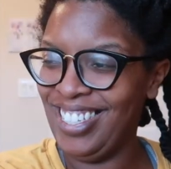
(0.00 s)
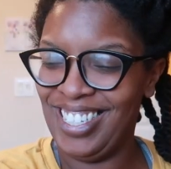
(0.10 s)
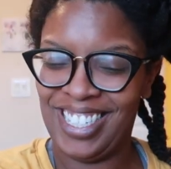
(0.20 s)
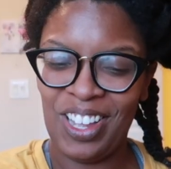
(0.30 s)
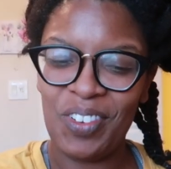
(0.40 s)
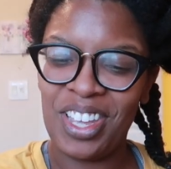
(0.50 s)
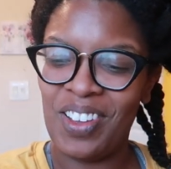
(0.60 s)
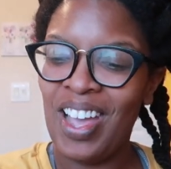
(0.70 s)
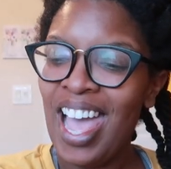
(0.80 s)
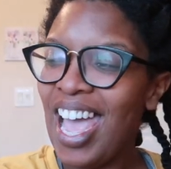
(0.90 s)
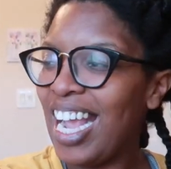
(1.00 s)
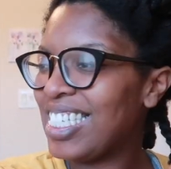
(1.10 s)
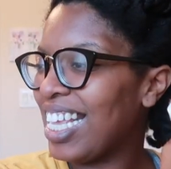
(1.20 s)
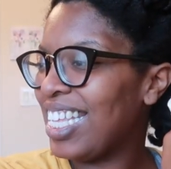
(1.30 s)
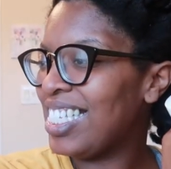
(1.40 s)
He's so cute.
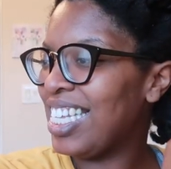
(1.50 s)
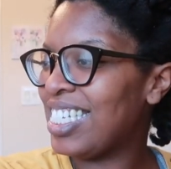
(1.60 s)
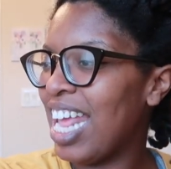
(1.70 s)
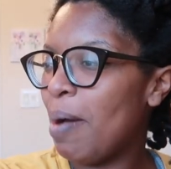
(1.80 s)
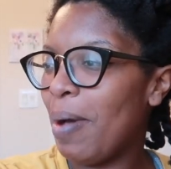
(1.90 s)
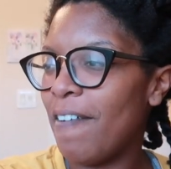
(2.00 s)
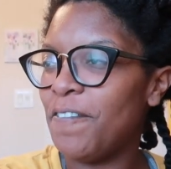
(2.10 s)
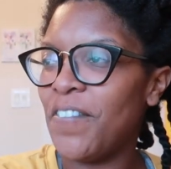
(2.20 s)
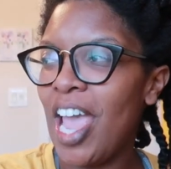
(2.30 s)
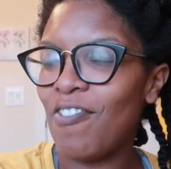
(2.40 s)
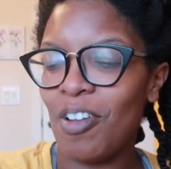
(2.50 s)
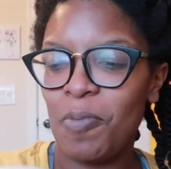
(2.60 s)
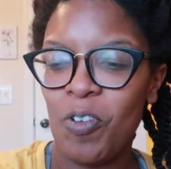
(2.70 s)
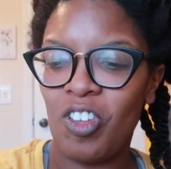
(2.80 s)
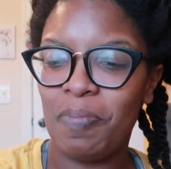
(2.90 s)
He's like, this is now my favorite
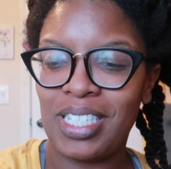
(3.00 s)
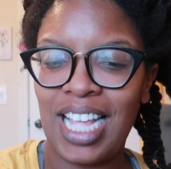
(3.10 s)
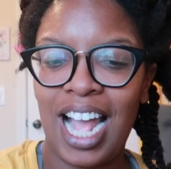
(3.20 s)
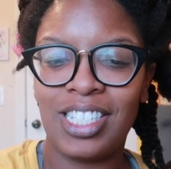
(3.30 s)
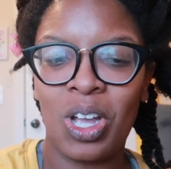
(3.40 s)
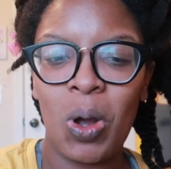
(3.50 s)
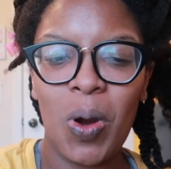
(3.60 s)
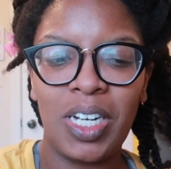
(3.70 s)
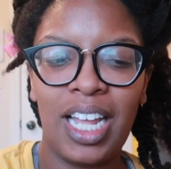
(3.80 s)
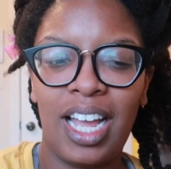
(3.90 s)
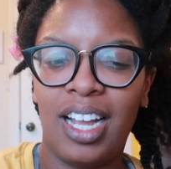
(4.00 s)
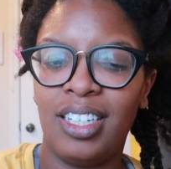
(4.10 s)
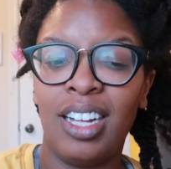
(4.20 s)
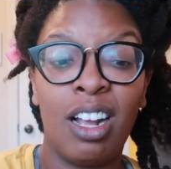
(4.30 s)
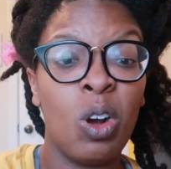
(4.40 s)
movie besides
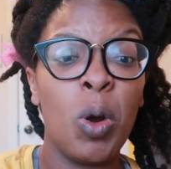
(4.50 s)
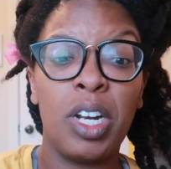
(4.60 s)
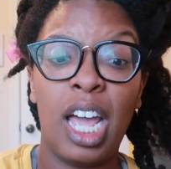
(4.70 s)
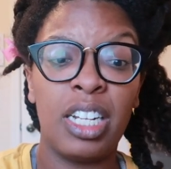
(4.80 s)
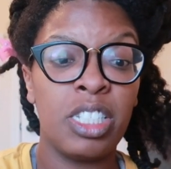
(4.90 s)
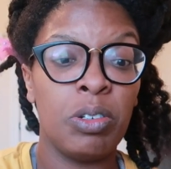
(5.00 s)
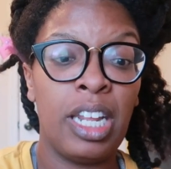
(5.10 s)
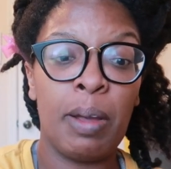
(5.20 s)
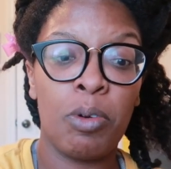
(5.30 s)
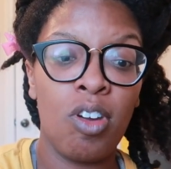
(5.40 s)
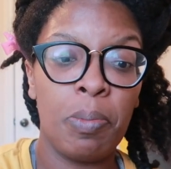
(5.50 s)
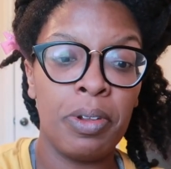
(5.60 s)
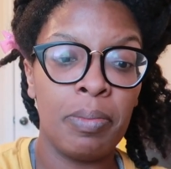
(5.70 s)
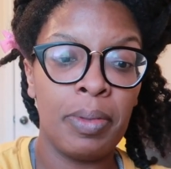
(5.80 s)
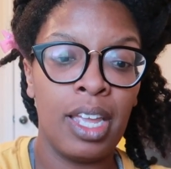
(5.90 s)
Coraline. Yeah, Coraline is so damn
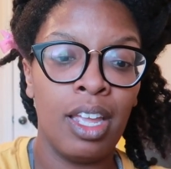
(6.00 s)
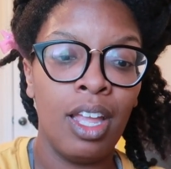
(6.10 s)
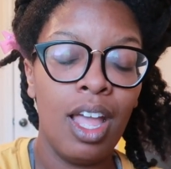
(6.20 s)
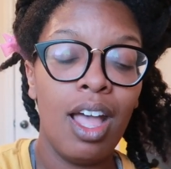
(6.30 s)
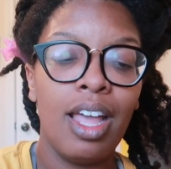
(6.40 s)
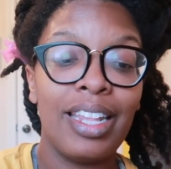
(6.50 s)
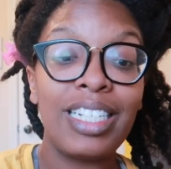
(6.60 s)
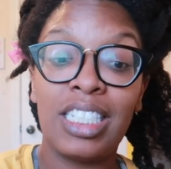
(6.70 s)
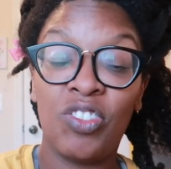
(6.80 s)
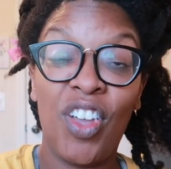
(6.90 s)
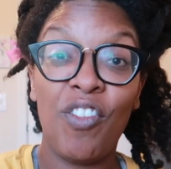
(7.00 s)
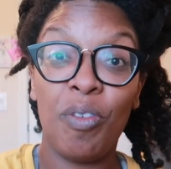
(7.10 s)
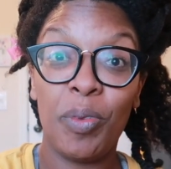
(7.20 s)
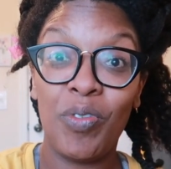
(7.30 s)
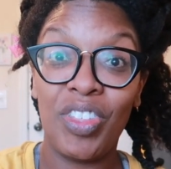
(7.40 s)
creepy to me. That's his
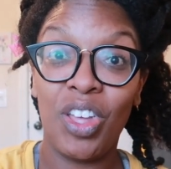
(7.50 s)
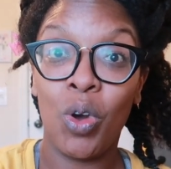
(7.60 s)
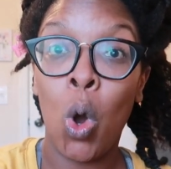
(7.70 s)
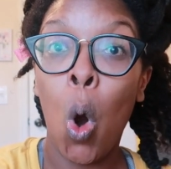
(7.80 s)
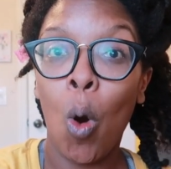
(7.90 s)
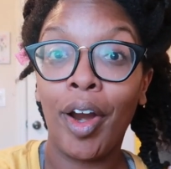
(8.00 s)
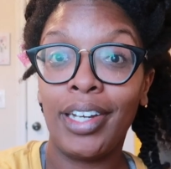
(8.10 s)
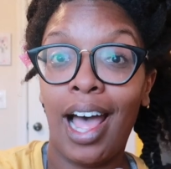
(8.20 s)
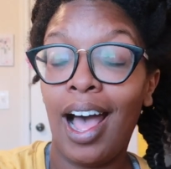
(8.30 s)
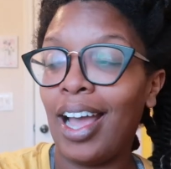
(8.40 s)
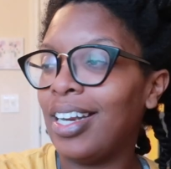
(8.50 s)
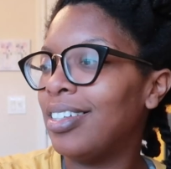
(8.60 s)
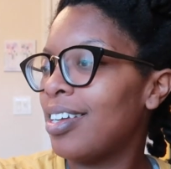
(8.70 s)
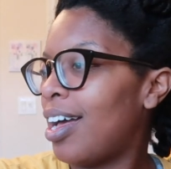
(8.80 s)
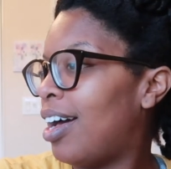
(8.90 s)
favorite movie though,
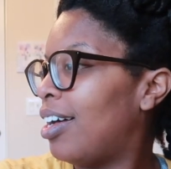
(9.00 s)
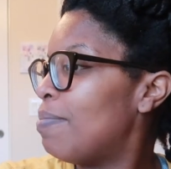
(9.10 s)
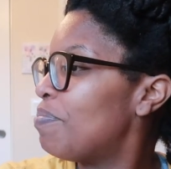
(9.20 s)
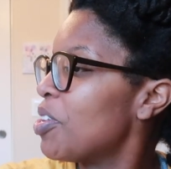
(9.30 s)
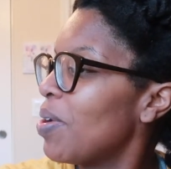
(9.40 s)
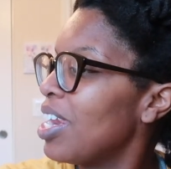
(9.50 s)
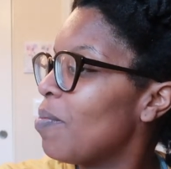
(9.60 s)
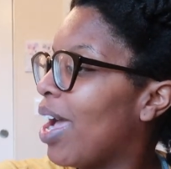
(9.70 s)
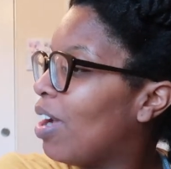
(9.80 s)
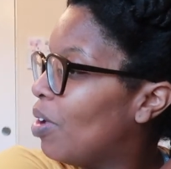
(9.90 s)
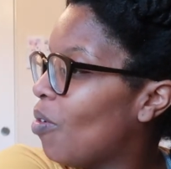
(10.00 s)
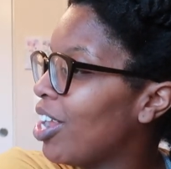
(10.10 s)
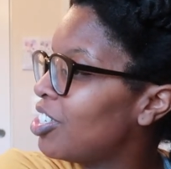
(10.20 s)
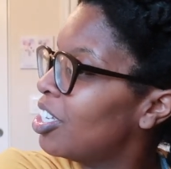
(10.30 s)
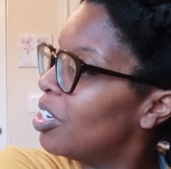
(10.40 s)
Coraline. Um, so anyway, we
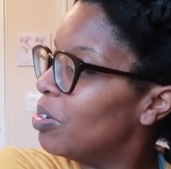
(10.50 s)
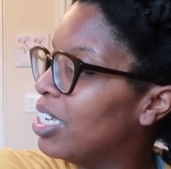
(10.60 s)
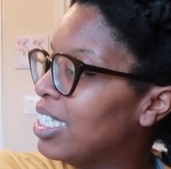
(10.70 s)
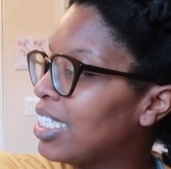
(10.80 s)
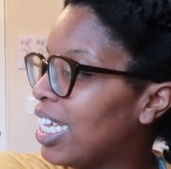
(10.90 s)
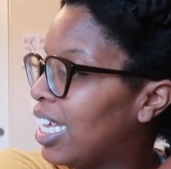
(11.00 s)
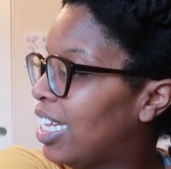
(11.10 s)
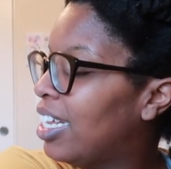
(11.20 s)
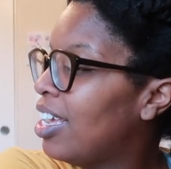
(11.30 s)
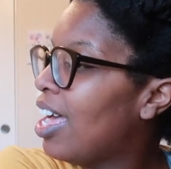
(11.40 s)
watched The Goonies and